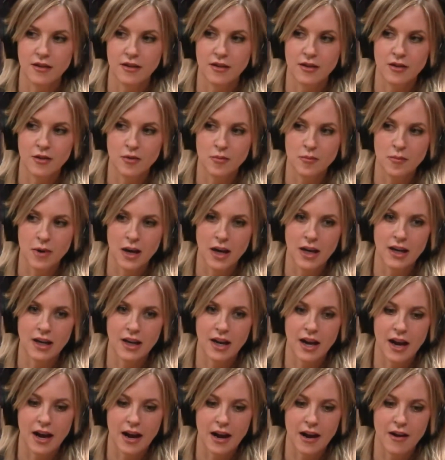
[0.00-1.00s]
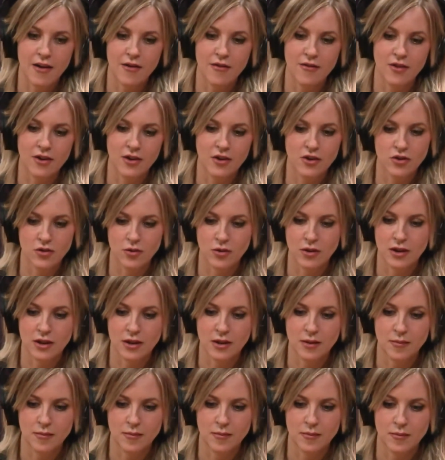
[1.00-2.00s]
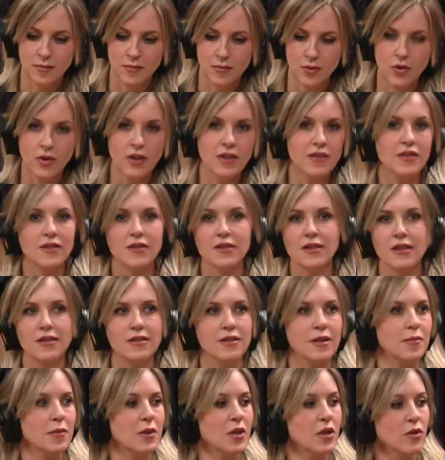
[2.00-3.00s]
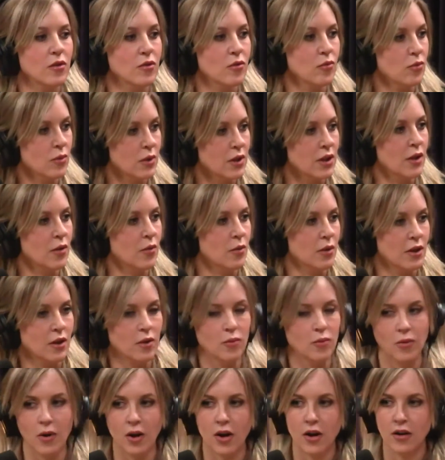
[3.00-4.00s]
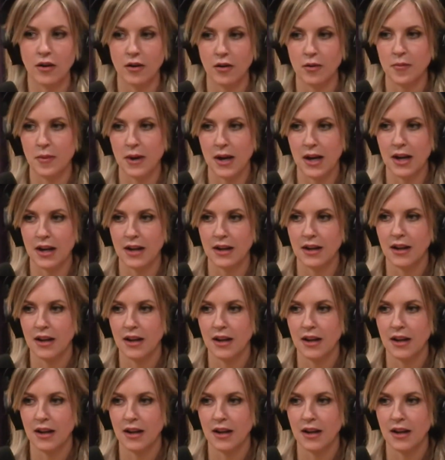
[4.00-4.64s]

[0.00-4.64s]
you might have a dream, or let's just say something goes really, really wrong or bad.